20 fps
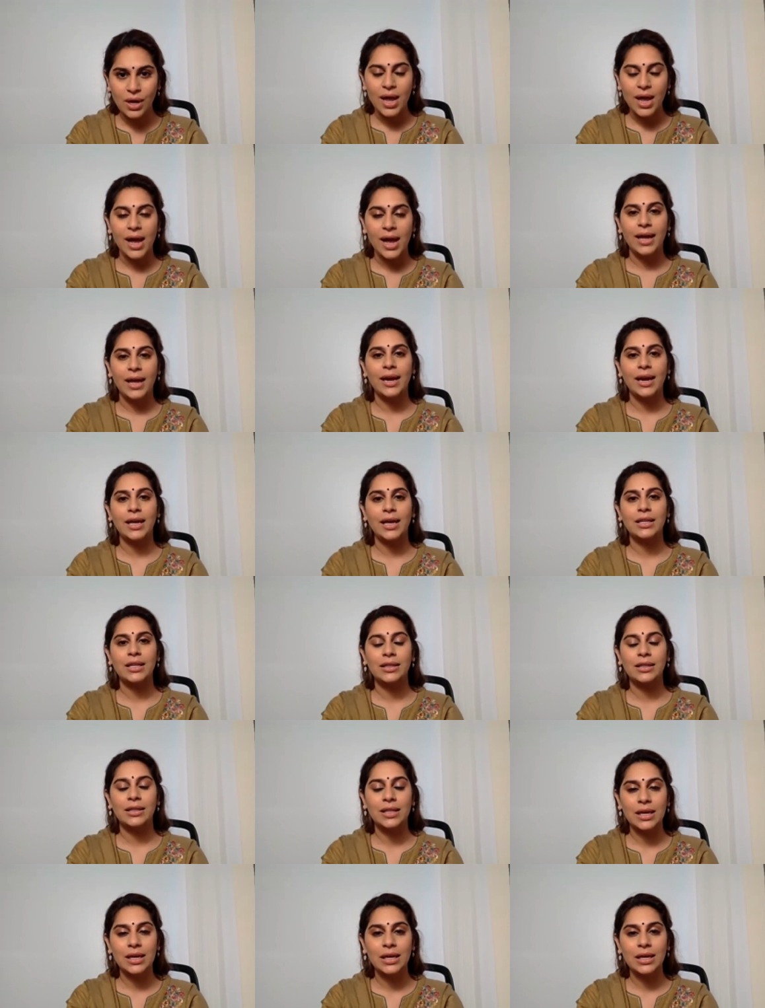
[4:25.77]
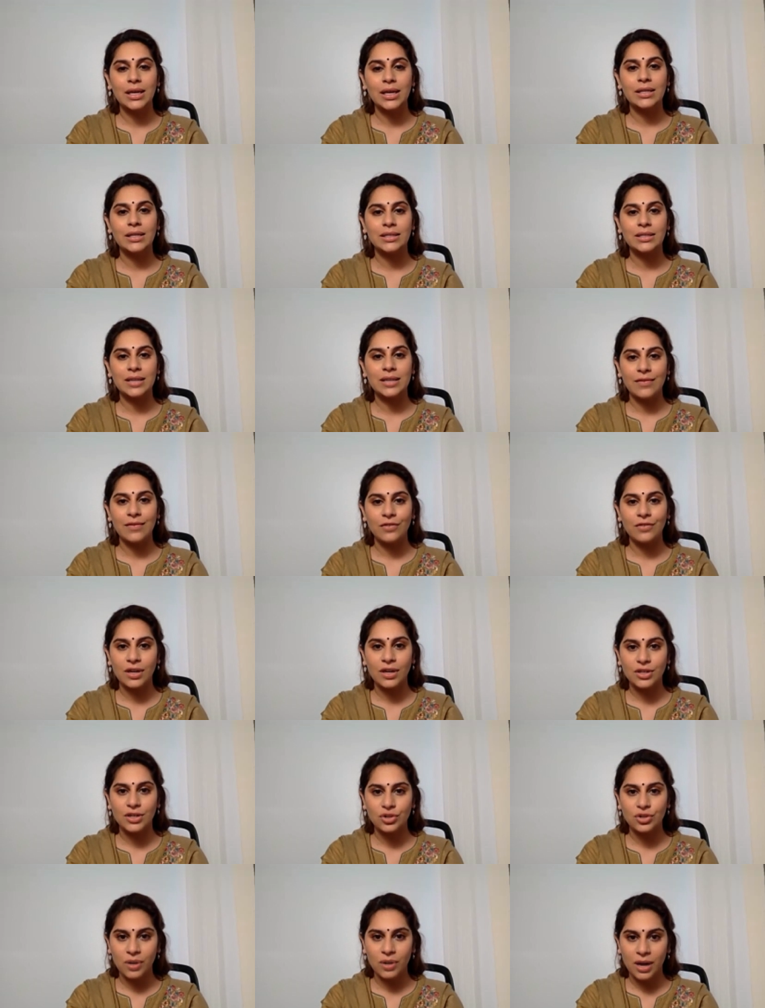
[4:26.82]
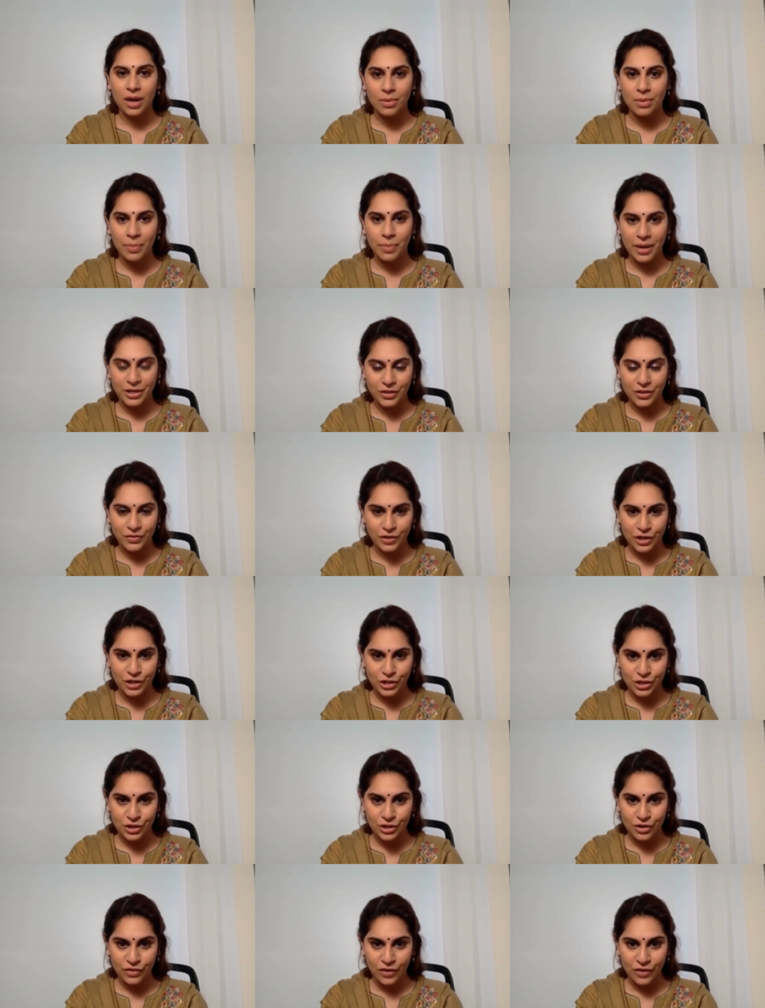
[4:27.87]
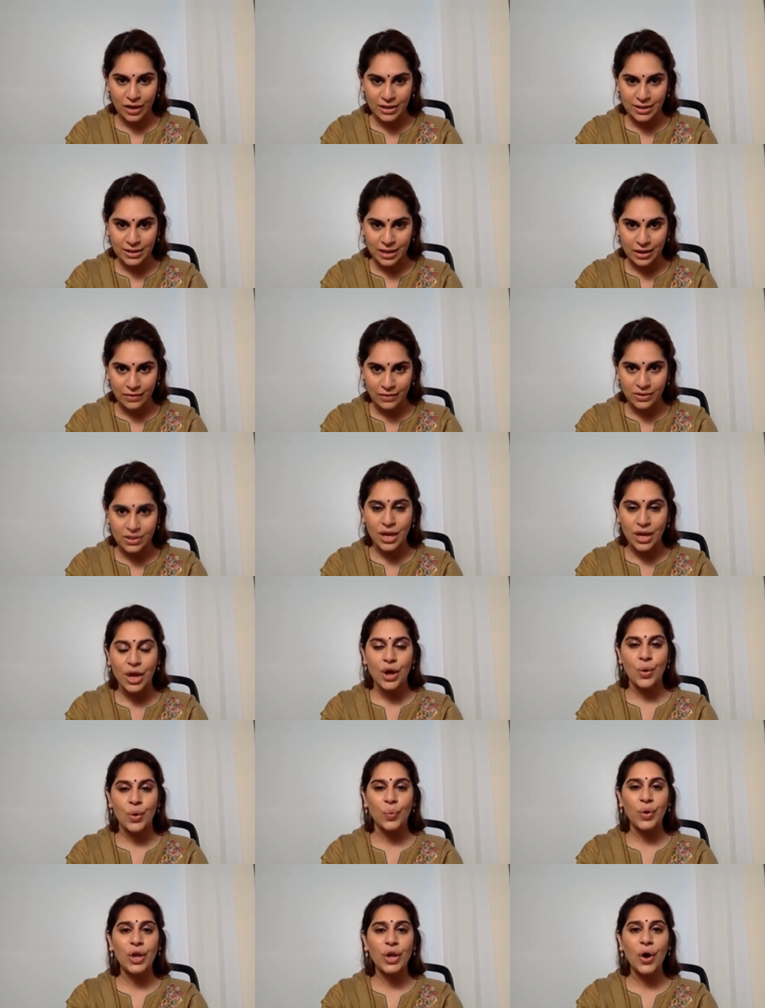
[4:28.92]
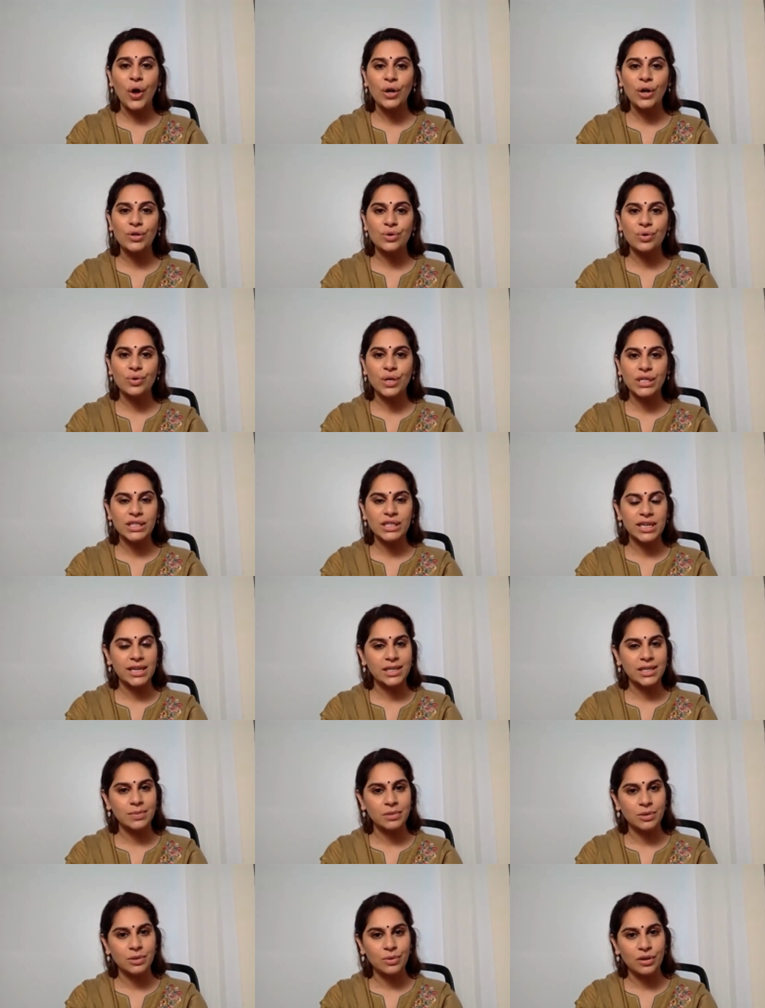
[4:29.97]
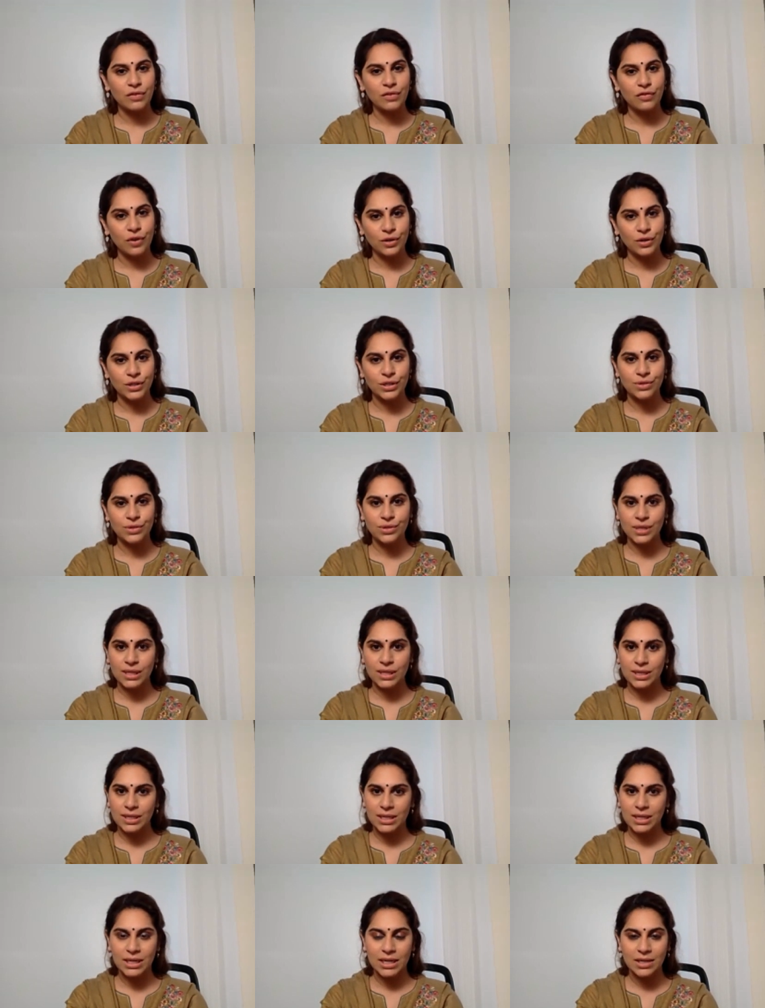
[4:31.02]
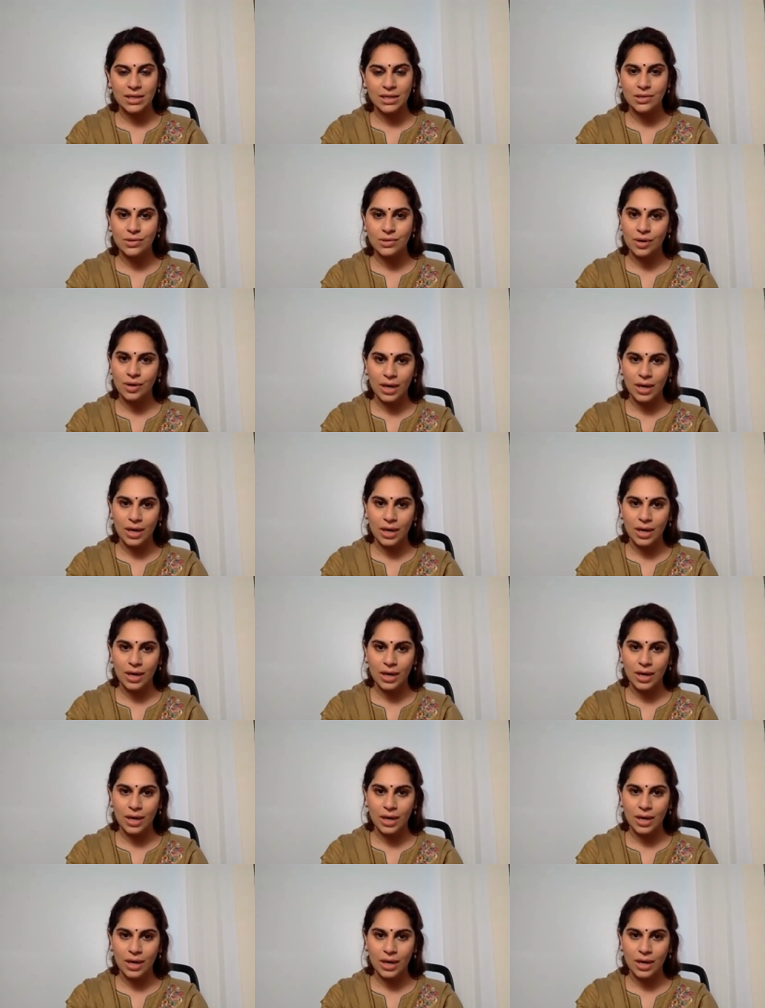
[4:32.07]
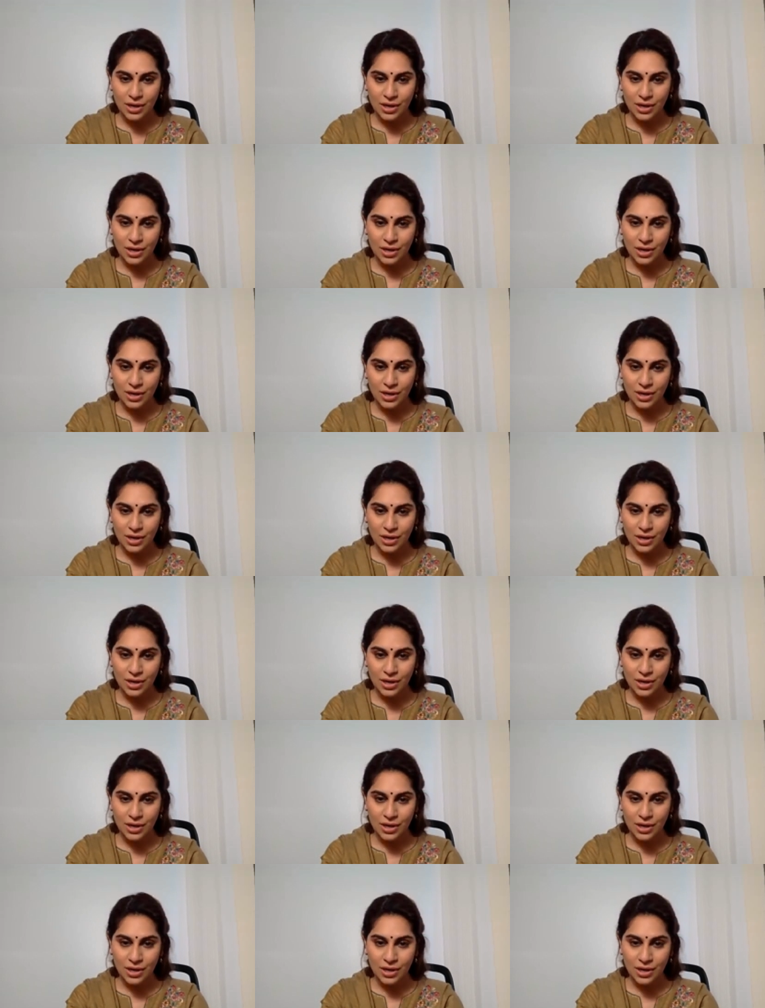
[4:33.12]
And I think it's time for us to become a better version of ourselves. We all know it takes between 40 to 60 days to create a habit.